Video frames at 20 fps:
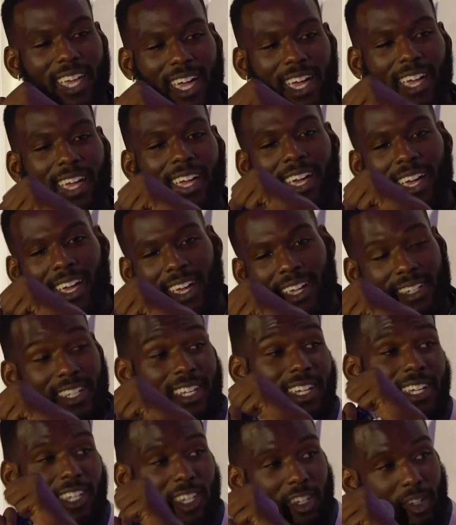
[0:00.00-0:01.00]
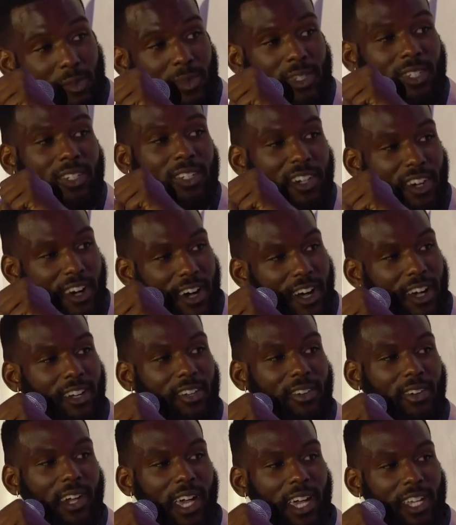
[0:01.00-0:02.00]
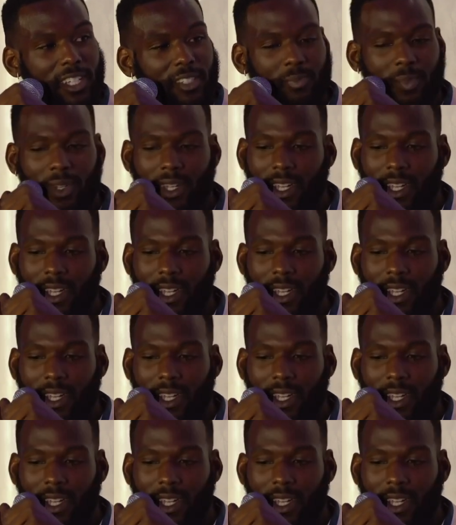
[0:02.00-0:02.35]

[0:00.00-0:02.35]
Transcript: that didn't kill me in the car crash.